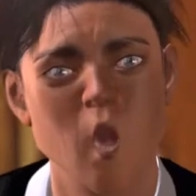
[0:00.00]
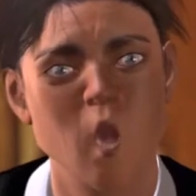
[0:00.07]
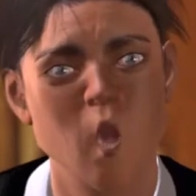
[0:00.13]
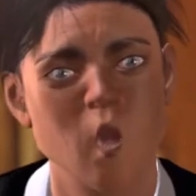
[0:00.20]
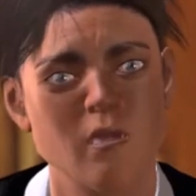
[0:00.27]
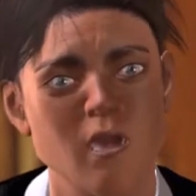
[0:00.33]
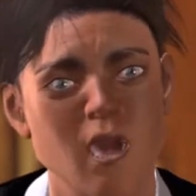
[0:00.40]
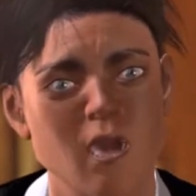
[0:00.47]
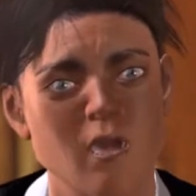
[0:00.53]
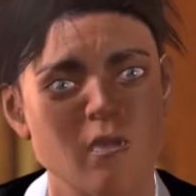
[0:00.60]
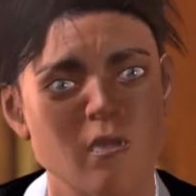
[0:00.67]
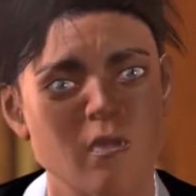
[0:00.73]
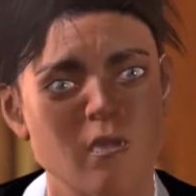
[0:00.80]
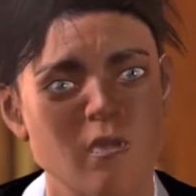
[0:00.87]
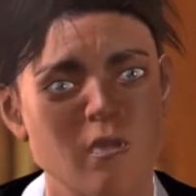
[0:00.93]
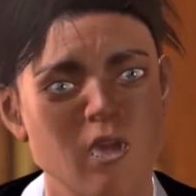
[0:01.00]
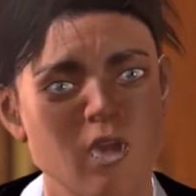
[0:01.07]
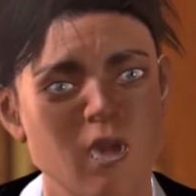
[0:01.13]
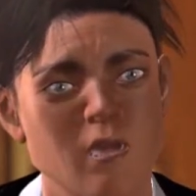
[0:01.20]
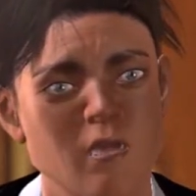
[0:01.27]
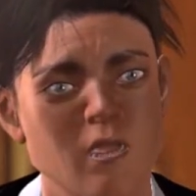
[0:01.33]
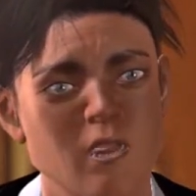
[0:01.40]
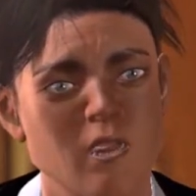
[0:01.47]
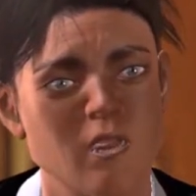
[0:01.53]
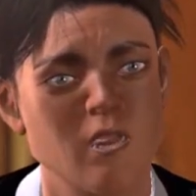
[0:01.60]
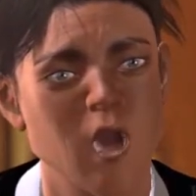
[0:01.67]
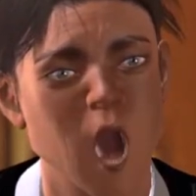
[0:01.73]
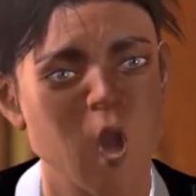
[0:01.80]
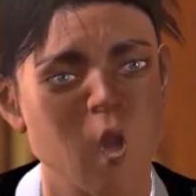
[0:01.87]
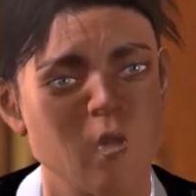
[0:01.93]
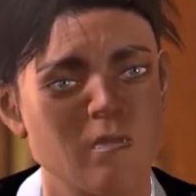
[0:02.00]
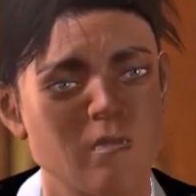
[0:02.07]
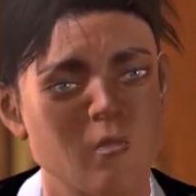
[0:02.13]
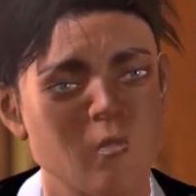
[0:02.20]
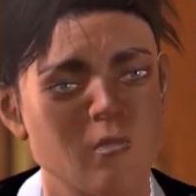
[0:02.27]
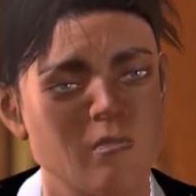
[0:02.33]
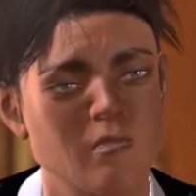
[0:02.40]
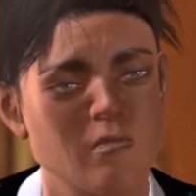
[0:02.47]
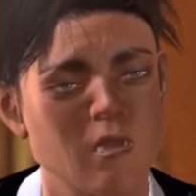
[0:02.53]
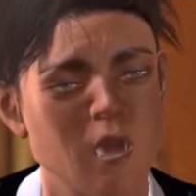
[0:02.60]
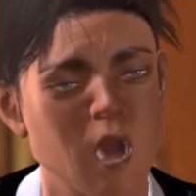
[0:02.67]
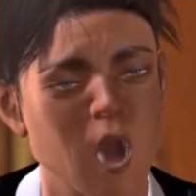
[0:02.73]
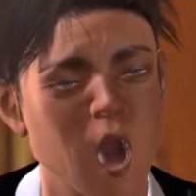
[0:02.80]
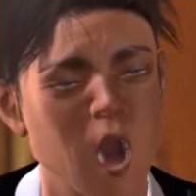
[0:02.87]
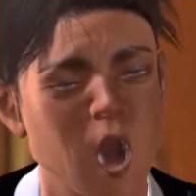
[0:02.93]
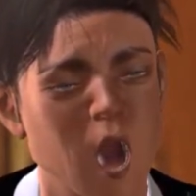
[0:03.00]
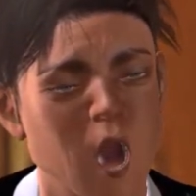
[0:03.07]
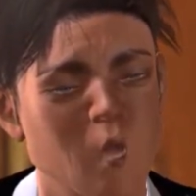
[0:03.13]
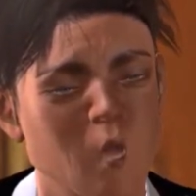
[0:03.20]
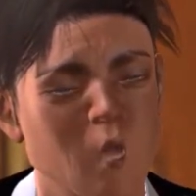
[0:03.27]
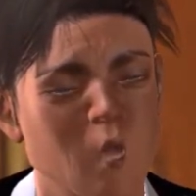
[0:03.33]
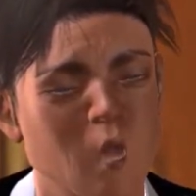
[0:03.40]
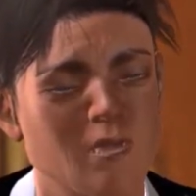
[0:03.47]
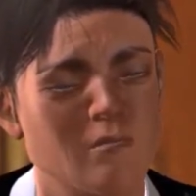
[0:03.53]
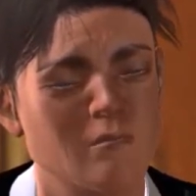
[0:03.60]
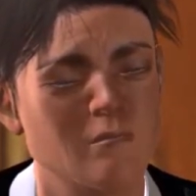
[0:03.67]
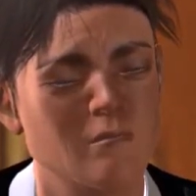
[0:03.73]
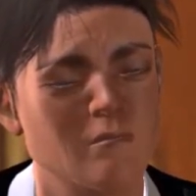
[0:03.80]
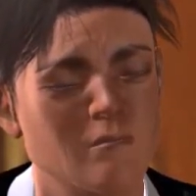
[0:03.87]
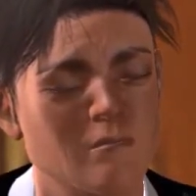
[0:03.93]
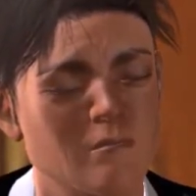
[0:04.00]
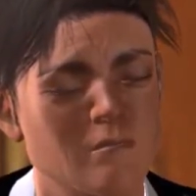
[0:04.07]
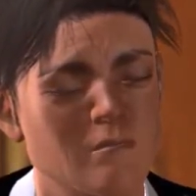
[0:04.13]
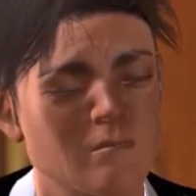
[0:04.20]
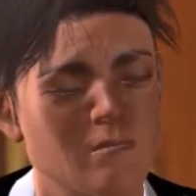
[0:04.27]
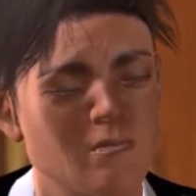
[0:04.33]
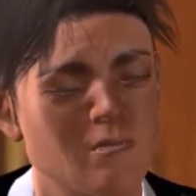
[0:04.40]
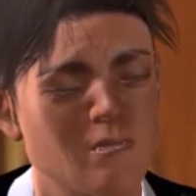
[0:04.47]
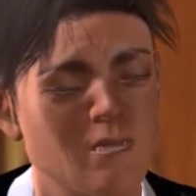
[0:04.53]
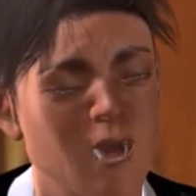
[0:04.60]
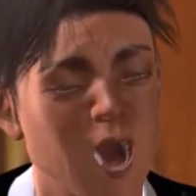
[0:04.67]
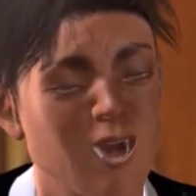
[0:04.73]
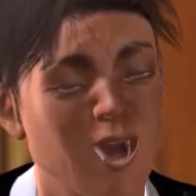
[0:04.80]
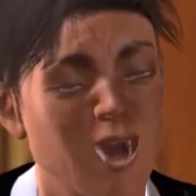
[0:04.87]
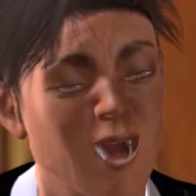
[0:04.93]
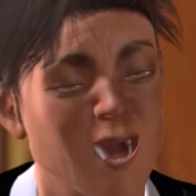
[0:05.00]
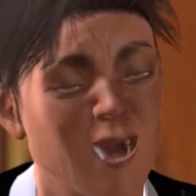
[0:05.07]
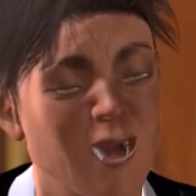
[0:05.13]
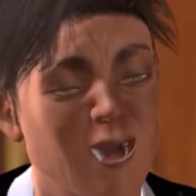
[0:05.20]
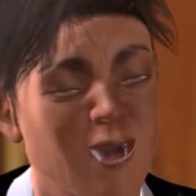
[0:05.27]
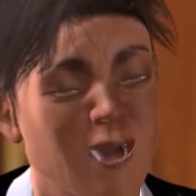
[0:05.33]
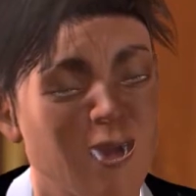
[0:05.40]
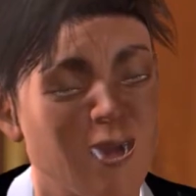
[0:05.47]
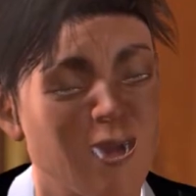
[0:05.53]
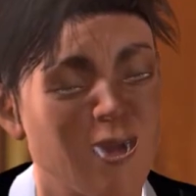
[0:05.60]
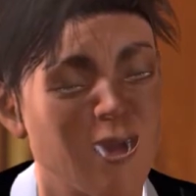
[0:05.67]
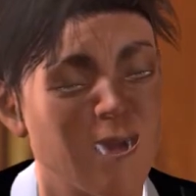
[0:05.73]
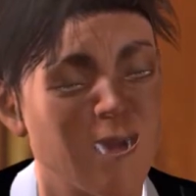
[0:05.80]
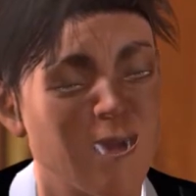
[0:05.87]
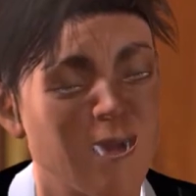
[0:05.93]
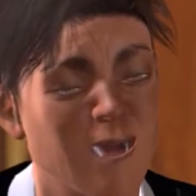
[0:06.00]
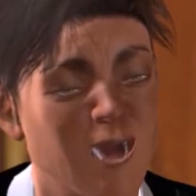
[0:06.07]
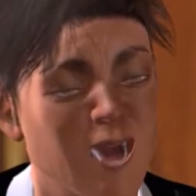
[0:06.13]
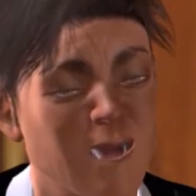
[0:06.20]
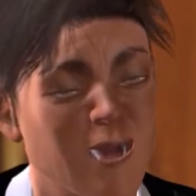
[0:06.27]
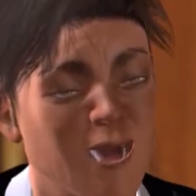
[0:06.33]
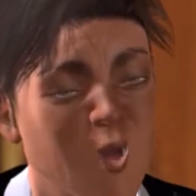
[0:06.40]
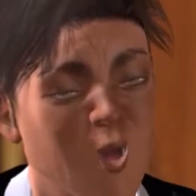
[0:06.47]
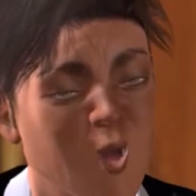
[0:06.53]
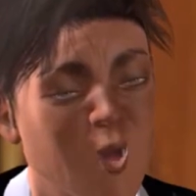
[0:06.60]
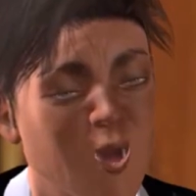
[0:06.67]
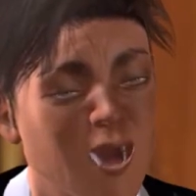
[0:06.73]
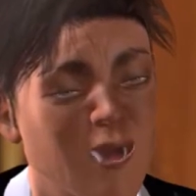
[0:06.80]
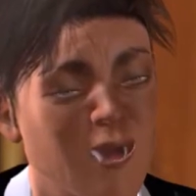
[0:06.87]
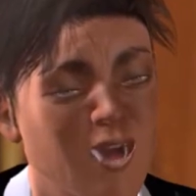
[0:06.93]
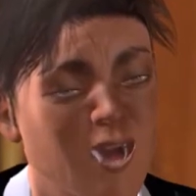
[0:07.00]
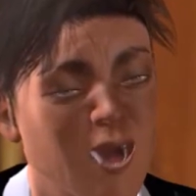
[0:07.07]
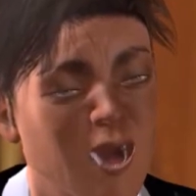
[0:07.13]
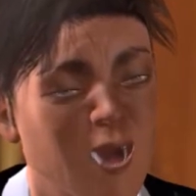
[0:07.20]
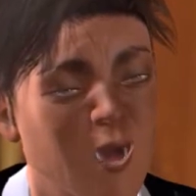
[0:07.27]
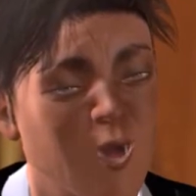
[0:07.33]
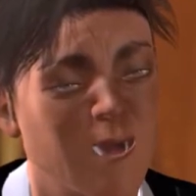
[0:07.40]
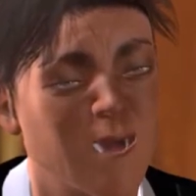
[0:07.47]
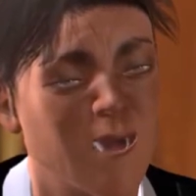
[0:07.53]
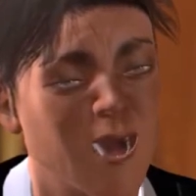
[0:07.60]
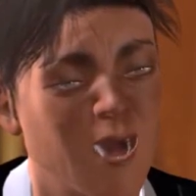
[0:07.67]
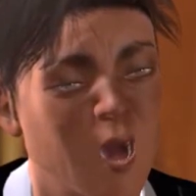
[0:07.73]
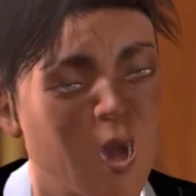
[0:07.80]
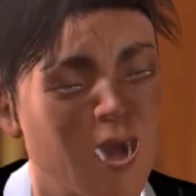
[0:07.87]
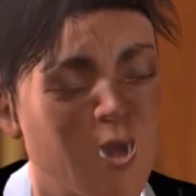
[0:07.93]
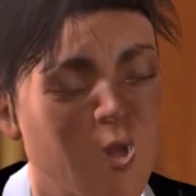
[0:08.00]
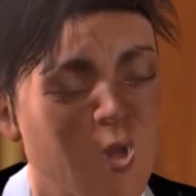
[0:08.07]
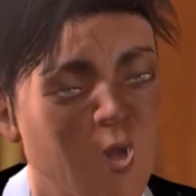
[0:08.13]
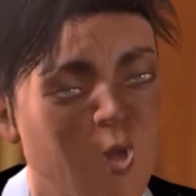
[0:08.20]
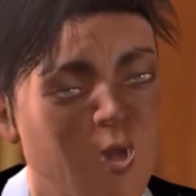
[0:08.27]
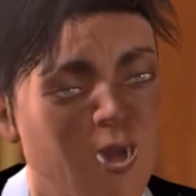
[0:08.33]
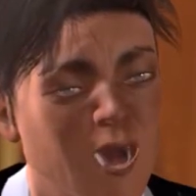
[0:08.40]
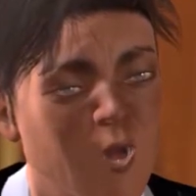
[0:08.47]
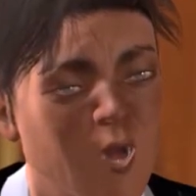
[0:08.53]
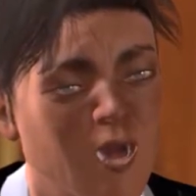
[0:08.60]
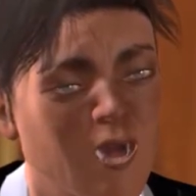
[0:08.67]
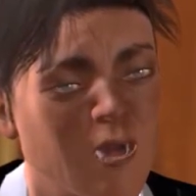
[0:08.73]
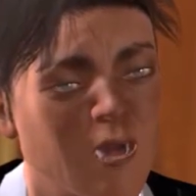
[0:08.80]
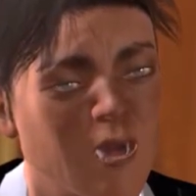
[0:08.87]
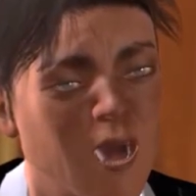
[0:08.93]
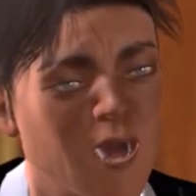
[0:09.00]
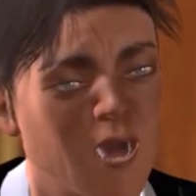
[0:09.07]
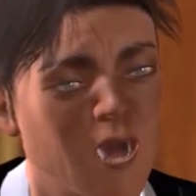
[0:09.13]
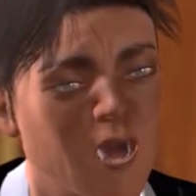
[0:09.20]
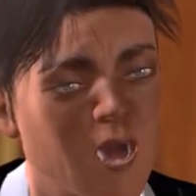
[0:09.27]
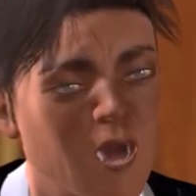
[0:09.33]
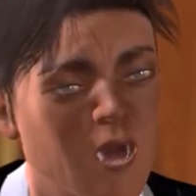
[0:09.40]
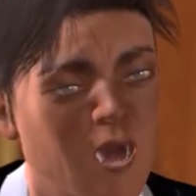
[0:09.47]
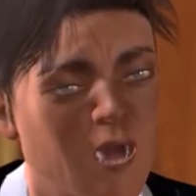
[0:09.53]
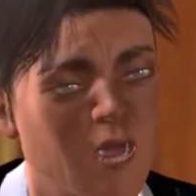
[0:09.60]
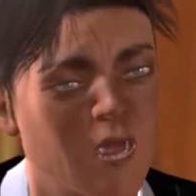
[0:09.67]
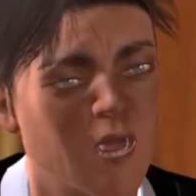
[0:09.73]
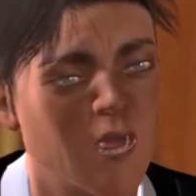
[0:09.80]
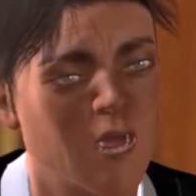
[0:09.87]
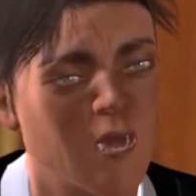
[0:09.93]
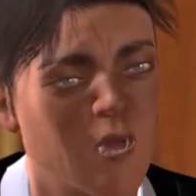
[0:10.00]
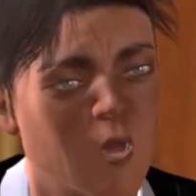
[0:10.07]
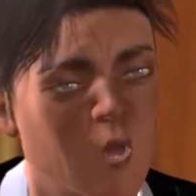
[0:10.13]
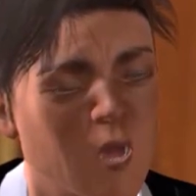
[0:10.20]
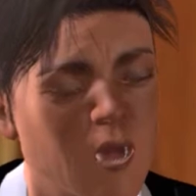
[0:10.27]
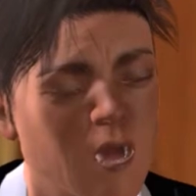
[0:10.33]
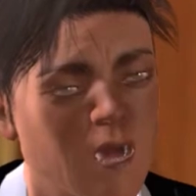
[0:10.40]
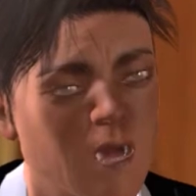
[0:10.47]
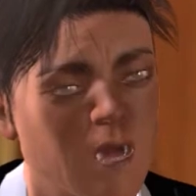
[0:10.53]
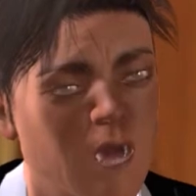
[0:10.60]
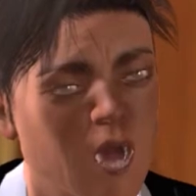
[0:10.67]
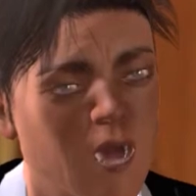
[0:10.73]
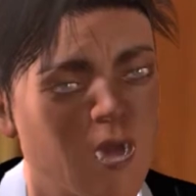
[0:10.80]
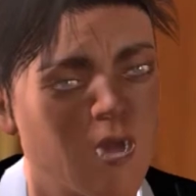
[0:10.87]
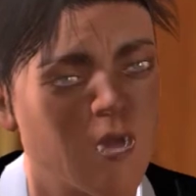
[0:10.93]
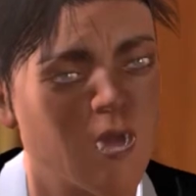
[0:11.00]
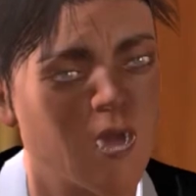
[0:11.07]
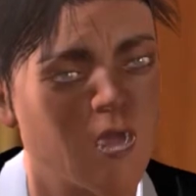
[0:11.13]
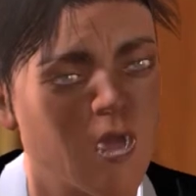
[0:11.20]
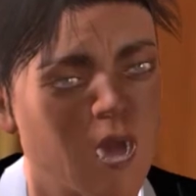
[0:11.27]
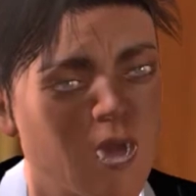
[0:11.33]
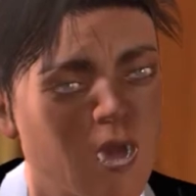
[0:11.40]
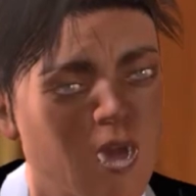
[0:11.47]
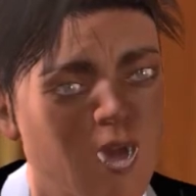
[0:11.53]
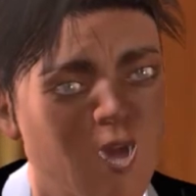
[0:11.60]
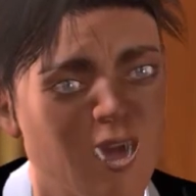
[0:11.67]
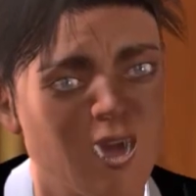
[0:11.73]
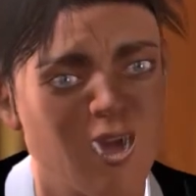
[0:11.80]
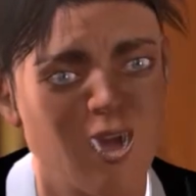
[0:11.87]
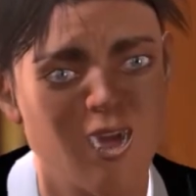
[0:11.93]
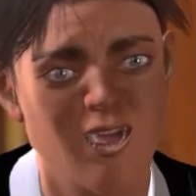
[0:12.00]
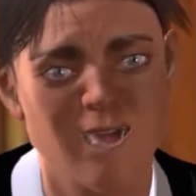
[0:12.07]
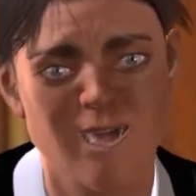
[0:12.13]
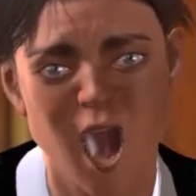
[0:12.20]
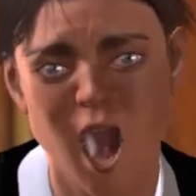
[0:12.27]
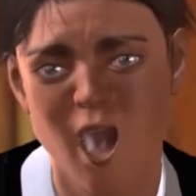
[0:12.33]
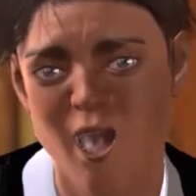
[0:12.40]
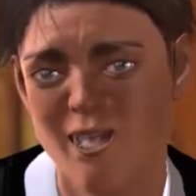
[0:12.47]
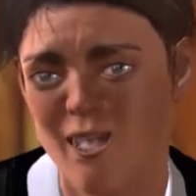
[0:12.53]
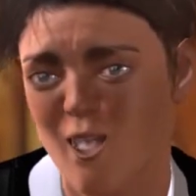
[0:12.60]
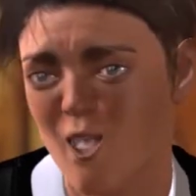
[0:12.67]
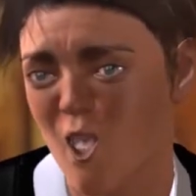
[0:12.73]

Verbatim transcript: My family, thank you for all of this. Um, I, you know, my dad didn't get to see me do uh, any of this. He's, he's not, but I think he's looking down on me right now.